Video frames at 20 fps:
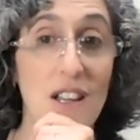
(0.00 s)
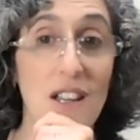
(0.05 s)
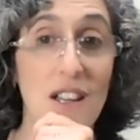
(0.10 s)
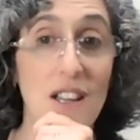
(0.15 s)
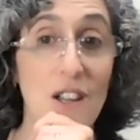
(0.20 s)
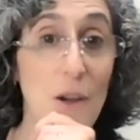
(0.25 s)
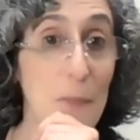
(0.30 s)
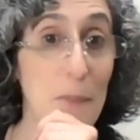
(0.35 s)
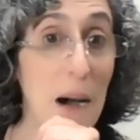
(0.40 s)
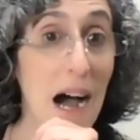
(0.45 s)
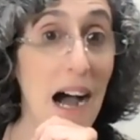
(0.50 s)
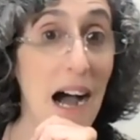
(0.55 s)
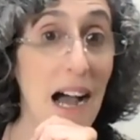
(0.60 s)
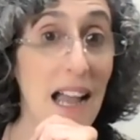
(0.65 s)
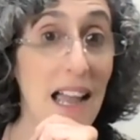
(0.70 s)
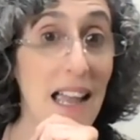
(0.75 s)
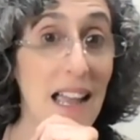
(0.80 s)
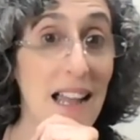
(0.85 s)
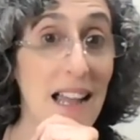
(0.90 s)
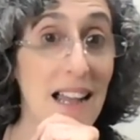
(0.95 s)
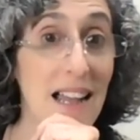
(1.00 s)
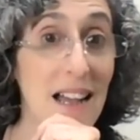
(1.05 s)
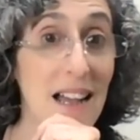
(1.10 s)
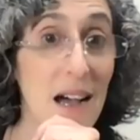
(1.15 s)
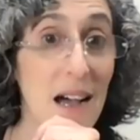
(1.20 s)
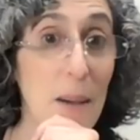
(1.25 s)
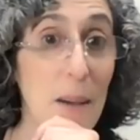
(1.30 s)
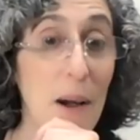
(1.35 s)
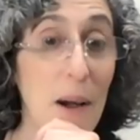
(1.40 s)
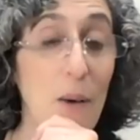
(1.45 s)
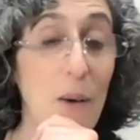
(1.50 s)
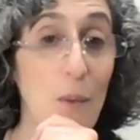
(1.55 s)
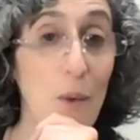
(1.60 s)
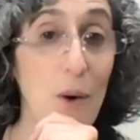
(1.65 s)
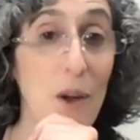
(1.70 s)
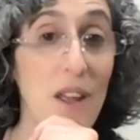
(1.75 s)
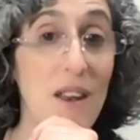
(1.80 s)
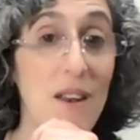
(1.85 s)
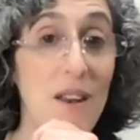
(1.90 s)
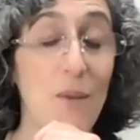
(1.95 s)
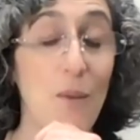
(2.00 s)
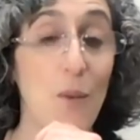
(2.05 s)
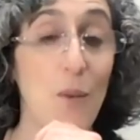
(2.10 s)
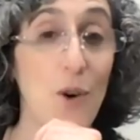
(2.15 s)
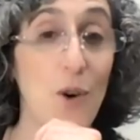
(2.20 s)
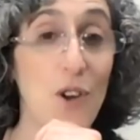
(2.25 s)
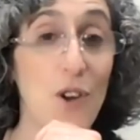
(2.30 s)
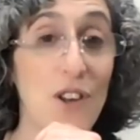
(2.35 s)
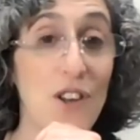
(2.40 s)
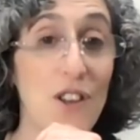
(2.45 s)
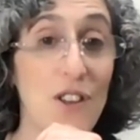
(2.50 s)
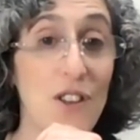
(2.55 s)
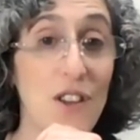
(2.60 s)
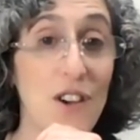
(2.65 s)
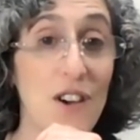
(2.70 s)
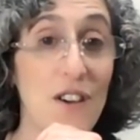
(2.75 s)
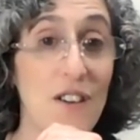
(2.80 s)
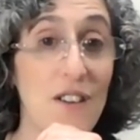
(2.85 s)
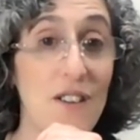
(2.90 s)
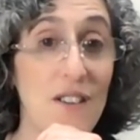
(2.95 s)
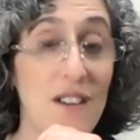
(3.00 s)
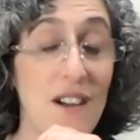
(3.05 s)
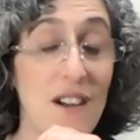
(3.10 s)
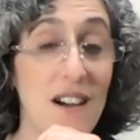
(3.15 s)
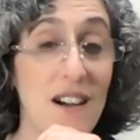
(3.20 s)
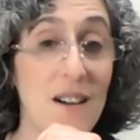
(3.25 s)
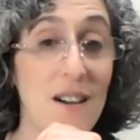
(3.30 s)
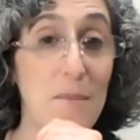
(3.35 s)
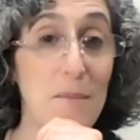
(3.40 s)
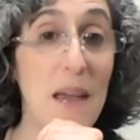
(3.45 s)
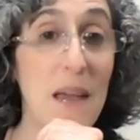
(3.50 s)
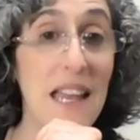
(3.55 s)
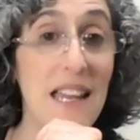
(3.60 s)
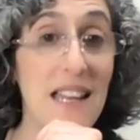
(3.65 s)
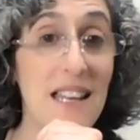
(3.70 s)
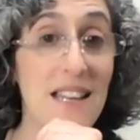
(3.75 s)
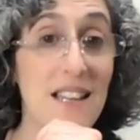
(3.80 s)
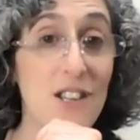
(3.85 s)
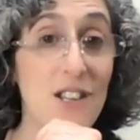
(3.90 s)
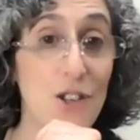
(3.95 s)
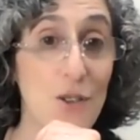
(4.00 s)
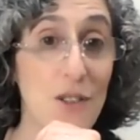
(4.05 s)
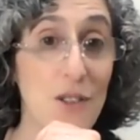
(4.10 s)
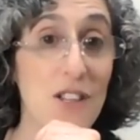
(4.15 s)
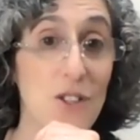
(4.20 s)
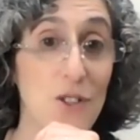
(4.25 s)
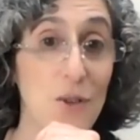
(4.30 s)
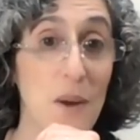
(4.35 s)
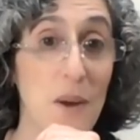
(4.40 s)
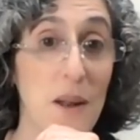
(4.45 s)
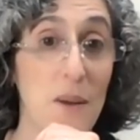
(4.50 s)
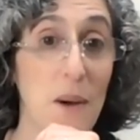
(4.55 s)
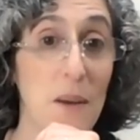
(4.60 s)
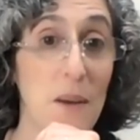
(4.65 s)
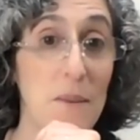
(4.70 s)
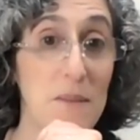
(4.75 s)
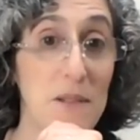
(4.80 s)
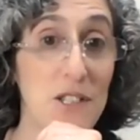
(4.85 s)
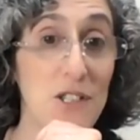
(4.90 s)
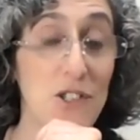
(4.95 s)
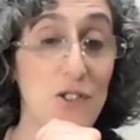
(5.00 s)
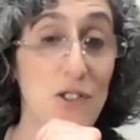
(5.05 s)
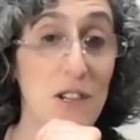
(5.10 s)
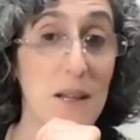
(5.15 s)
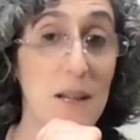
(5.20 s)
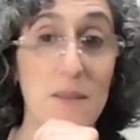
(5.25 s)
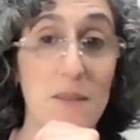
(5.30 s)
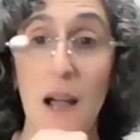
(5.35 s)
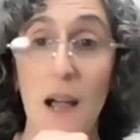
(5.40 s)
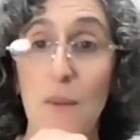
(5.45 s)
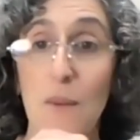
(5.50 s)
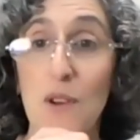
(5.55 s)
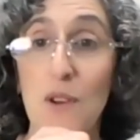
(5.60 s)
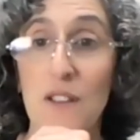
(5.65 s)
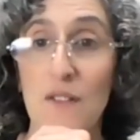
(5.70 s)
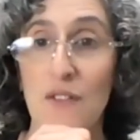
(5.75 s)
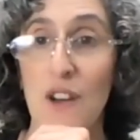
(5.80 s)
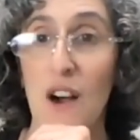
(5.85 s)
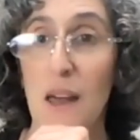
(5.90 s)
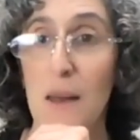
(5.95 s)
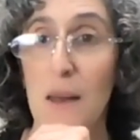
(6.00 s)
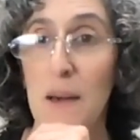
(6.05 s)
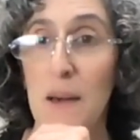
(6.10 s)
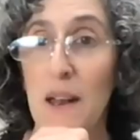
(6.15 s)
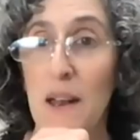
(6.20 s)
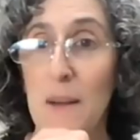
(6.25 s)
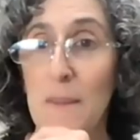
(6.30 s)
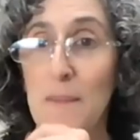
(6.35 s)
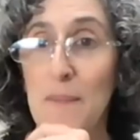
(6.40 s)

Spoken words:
goodbye about would the Maine 2021 be streamed, I wouldn't have thought about it.